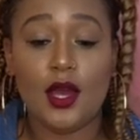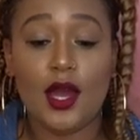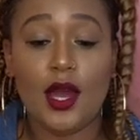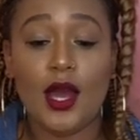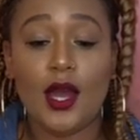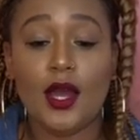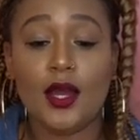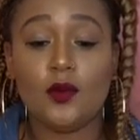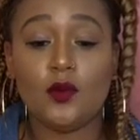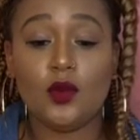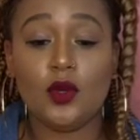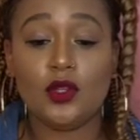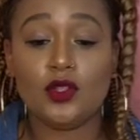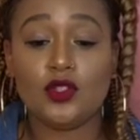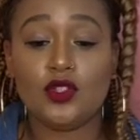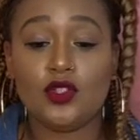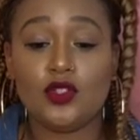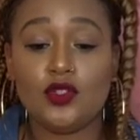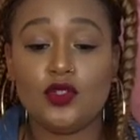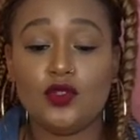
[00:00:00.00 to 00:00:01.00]
I want
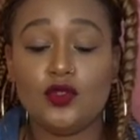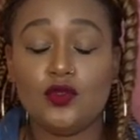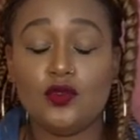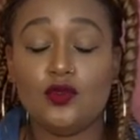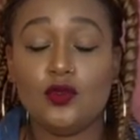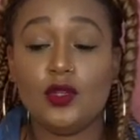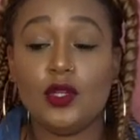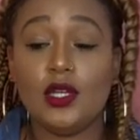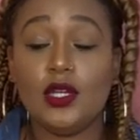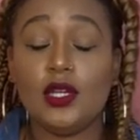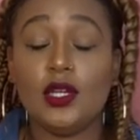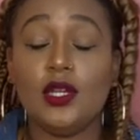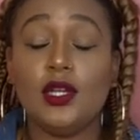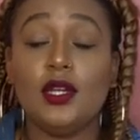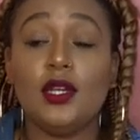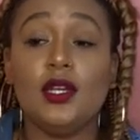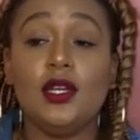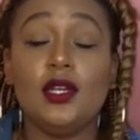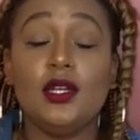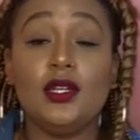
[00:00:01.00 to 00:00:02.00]
to
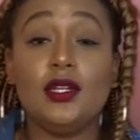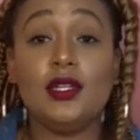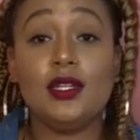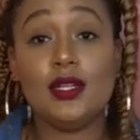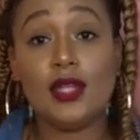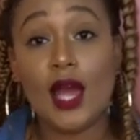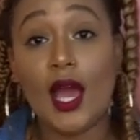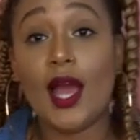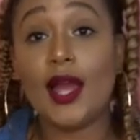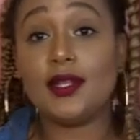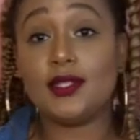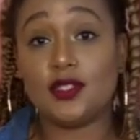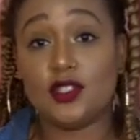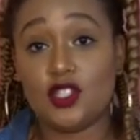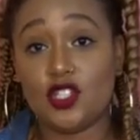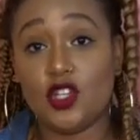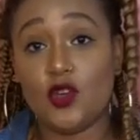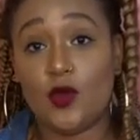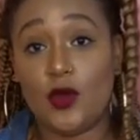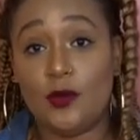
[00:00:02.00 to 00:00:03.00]
not
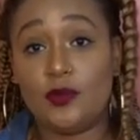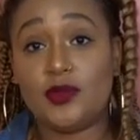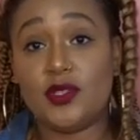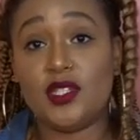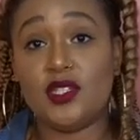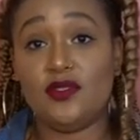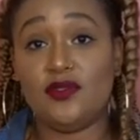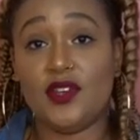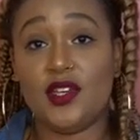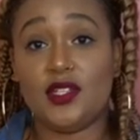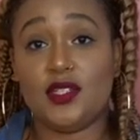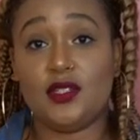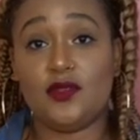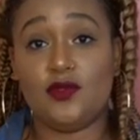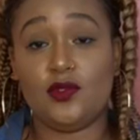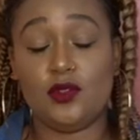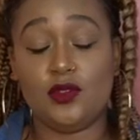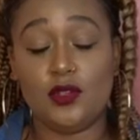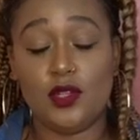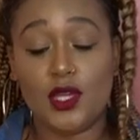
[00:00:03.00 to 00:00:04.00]
show up to the festival.
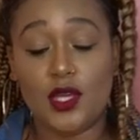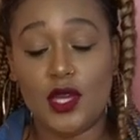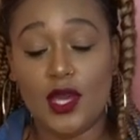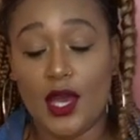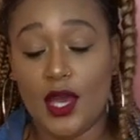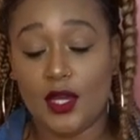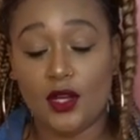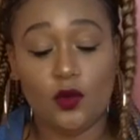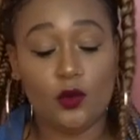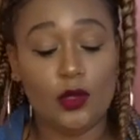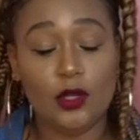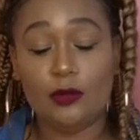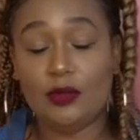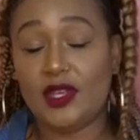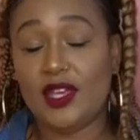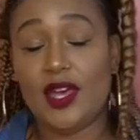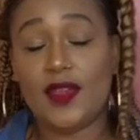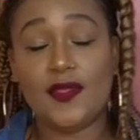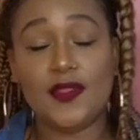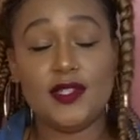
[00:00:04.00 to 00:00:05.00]
I don't want to
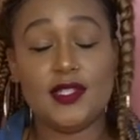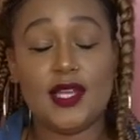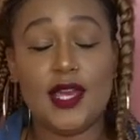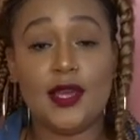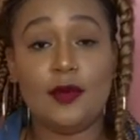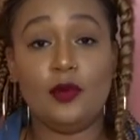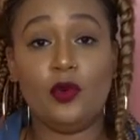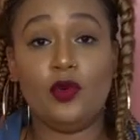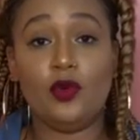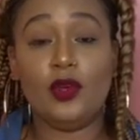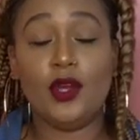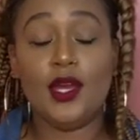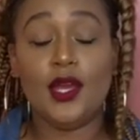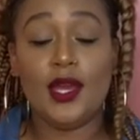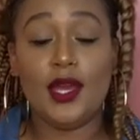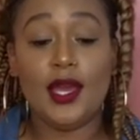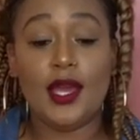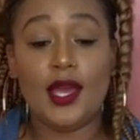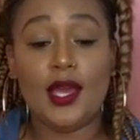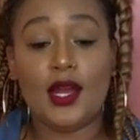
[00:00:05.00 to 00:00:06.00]
be at the table,
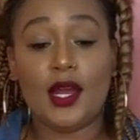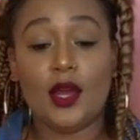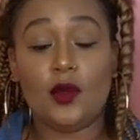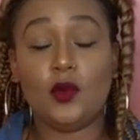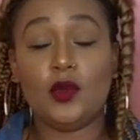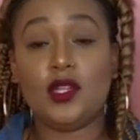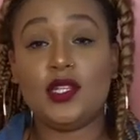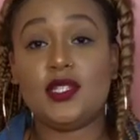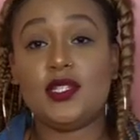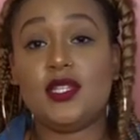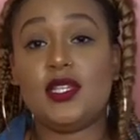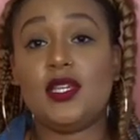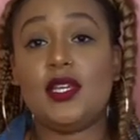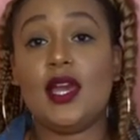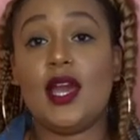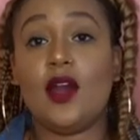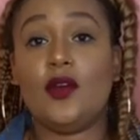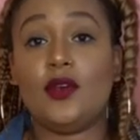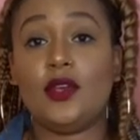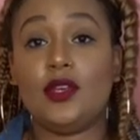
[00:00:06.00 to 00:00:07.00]
and I want to see
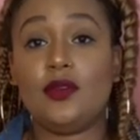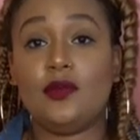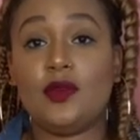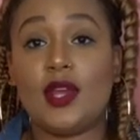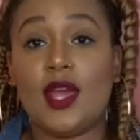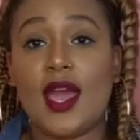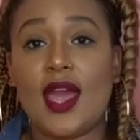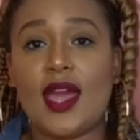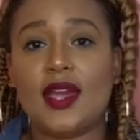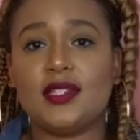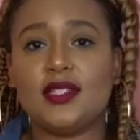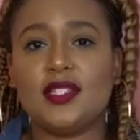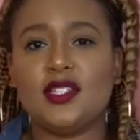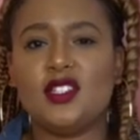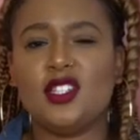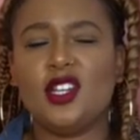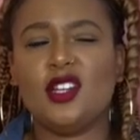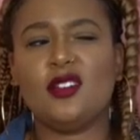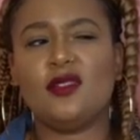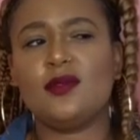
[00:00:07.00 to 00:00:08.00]
how he reacts. And
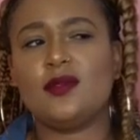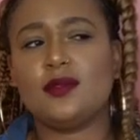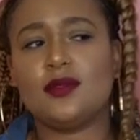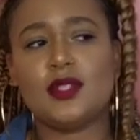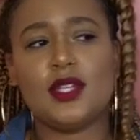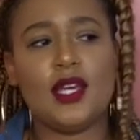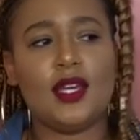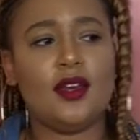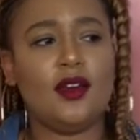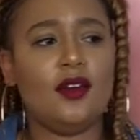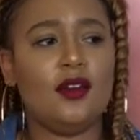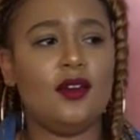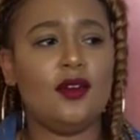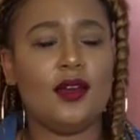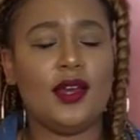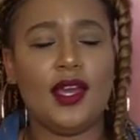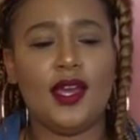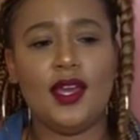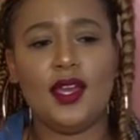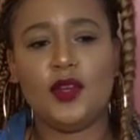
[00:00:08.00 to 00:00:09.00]
Jonathan's like,
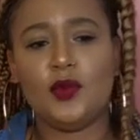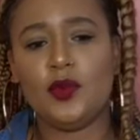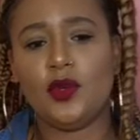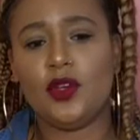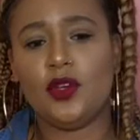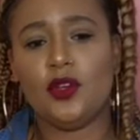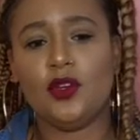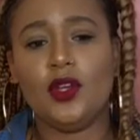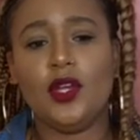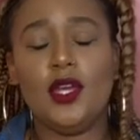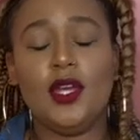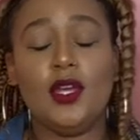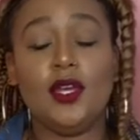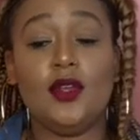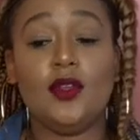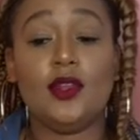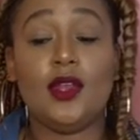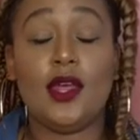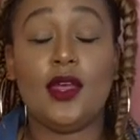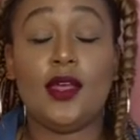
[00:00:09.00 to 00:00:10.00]
okay, well,
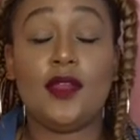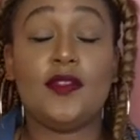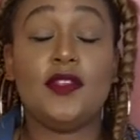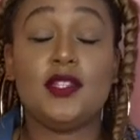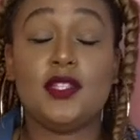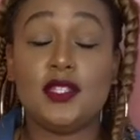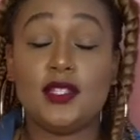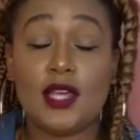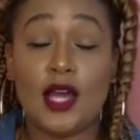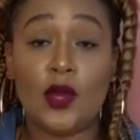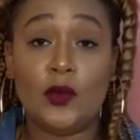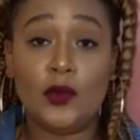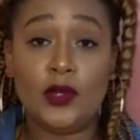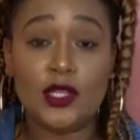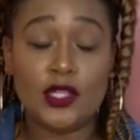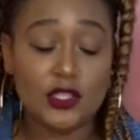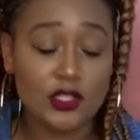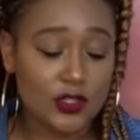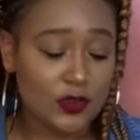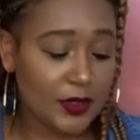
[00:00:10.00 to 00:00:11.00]
this is how we
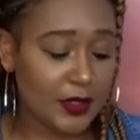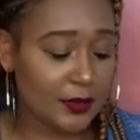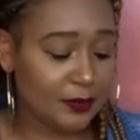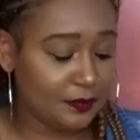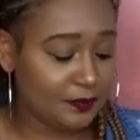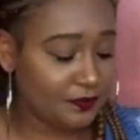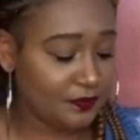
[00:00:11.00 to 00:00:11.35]
can do it.